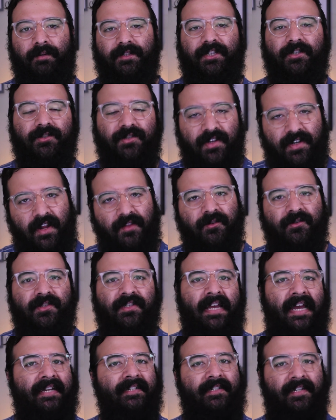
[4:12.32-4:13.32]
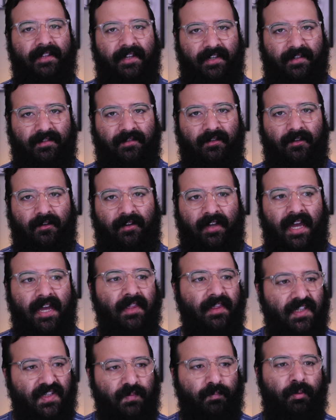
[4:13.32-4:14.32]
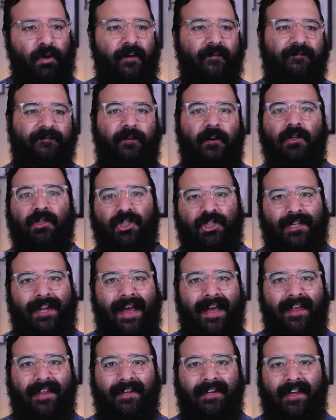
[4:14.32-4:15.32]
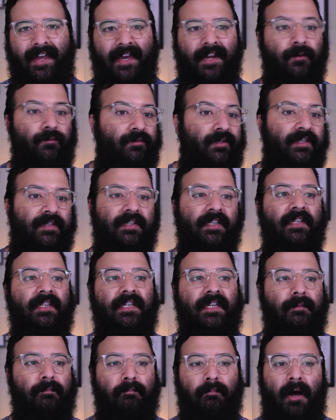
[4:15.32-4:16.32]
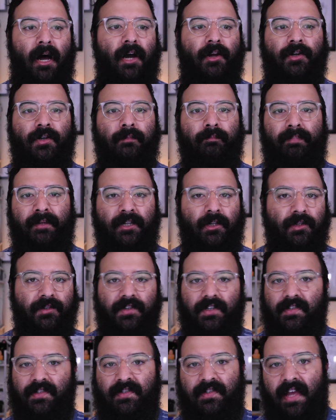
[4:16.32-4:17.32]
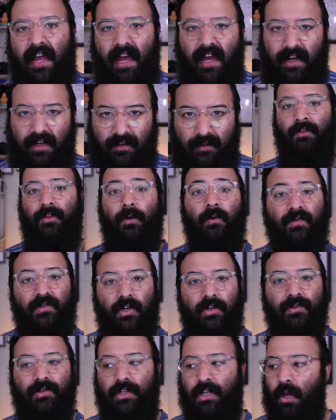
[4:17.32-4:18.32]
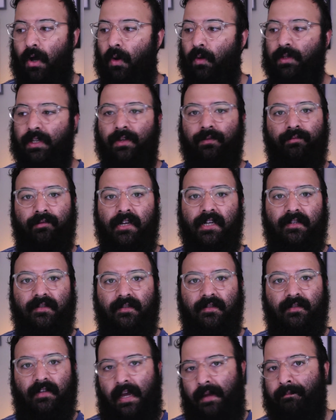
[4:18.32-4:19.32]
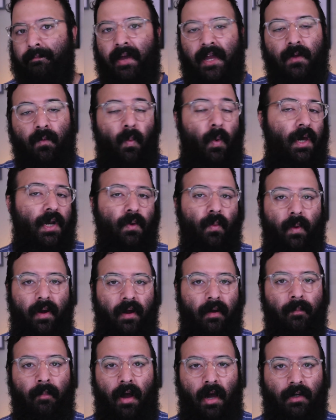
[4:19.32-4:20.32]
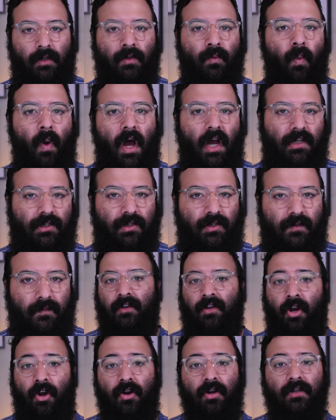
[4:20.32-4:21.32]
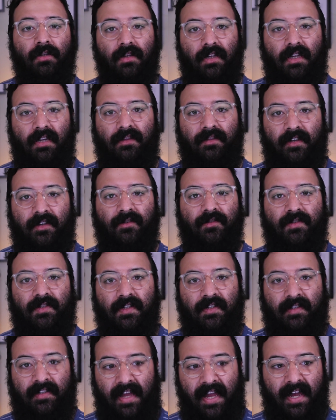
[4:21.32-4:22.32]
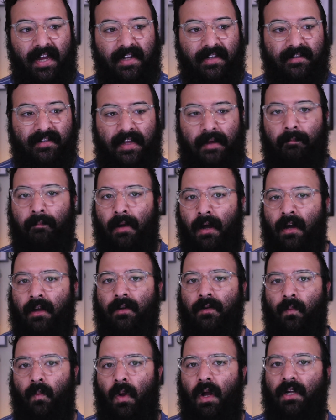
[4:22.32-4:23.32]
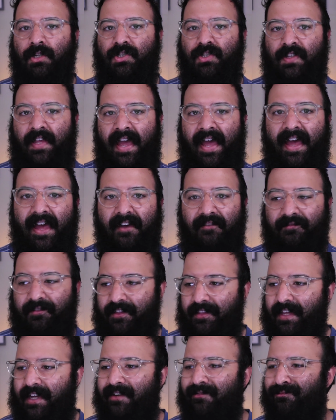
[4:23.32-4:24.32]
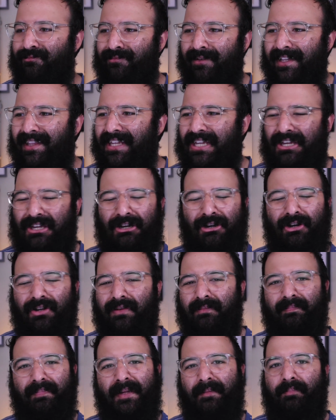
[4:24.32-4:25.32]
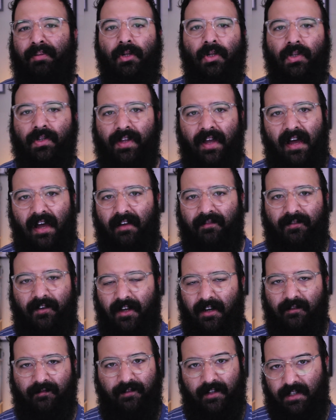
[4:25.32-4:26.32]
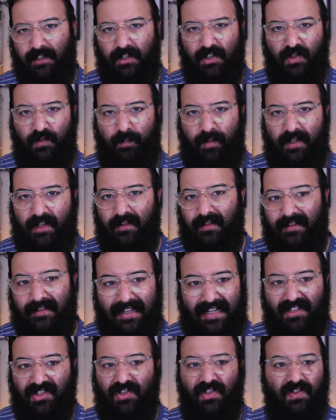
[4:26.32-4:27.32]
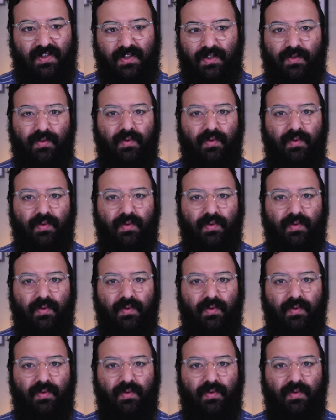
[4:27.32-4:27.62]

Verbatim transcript: But there's another side to this, okay? Let's put functionality and a resilient modern build aside. Those aren't the only reasons I might want to wear a modern watch. Currently, there's designs that modern watches have that really couldn't be pulled off on a vintage piece. That's just the